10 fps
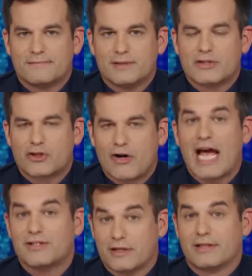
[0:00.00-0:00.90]
It's
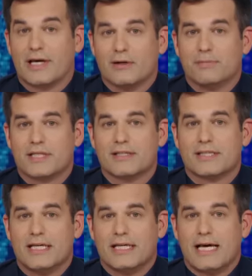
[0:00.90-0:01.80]
tragic, though,
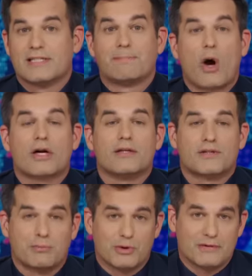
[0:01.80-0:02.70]
because as a part of
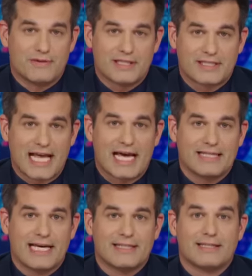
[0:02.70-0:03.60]
this move, they
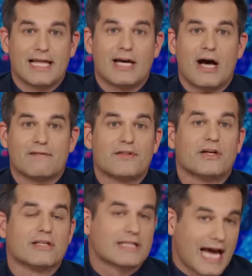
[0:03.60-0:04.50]
sadly had to lay off
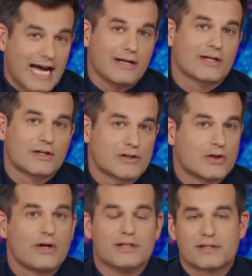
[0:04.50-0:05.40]
their entire
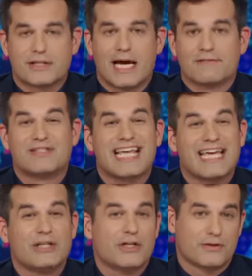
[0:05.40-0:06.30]
custodial staff
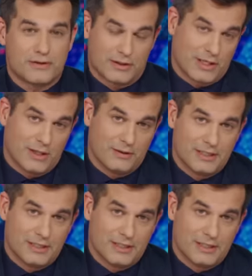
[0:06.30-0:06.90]
10 years ago.